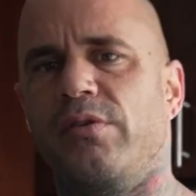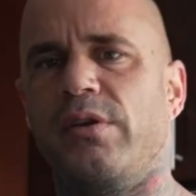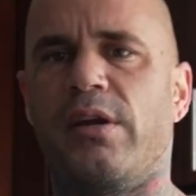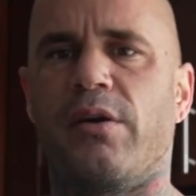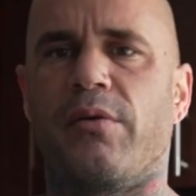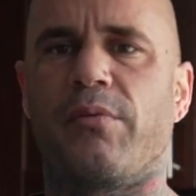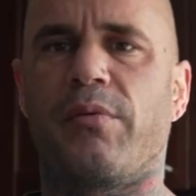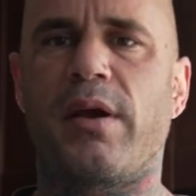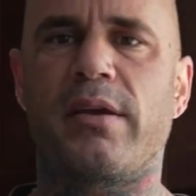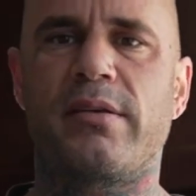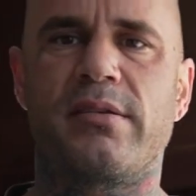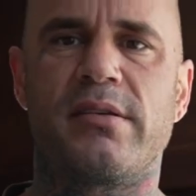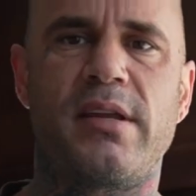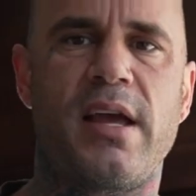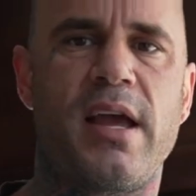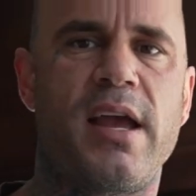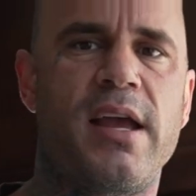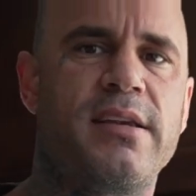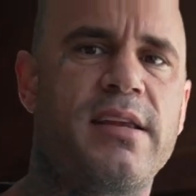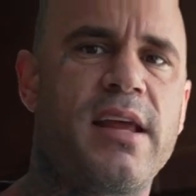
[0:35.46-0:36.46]
need a rest
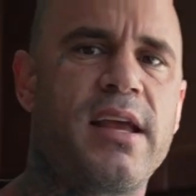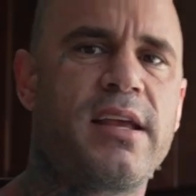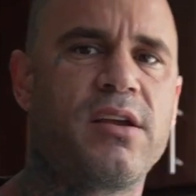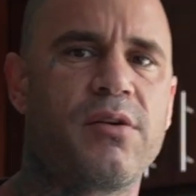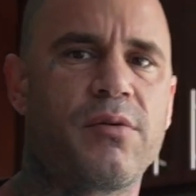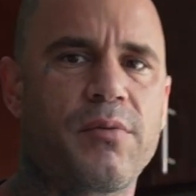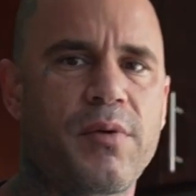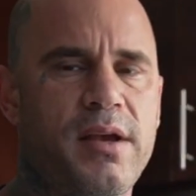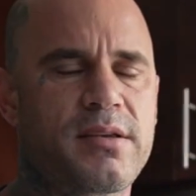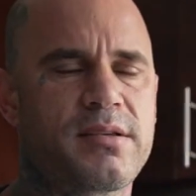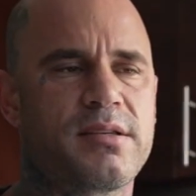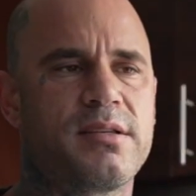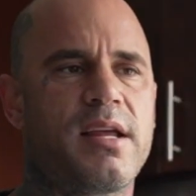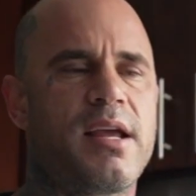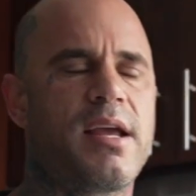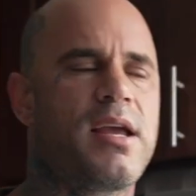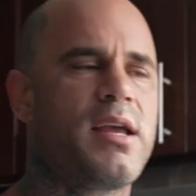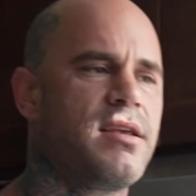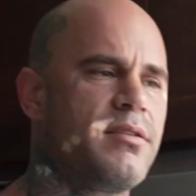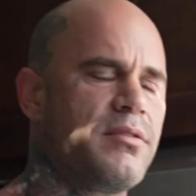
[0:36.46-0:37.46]
day, take your rest
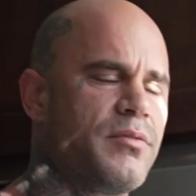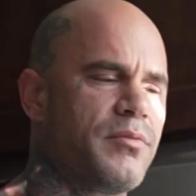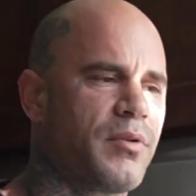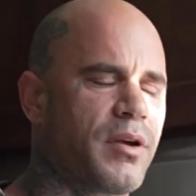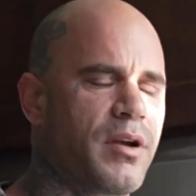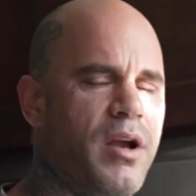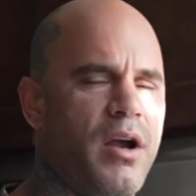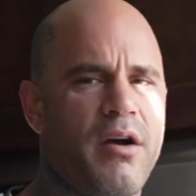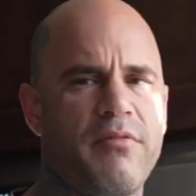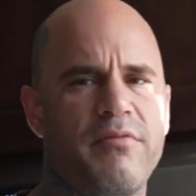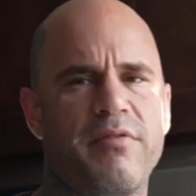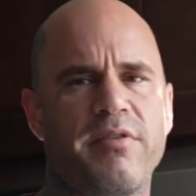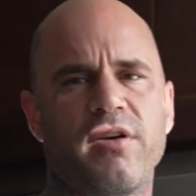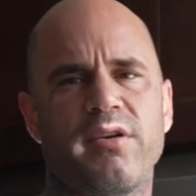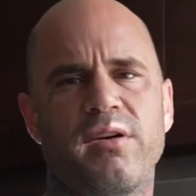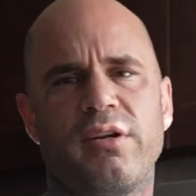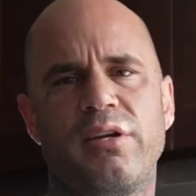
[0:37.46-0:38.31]
days, recover.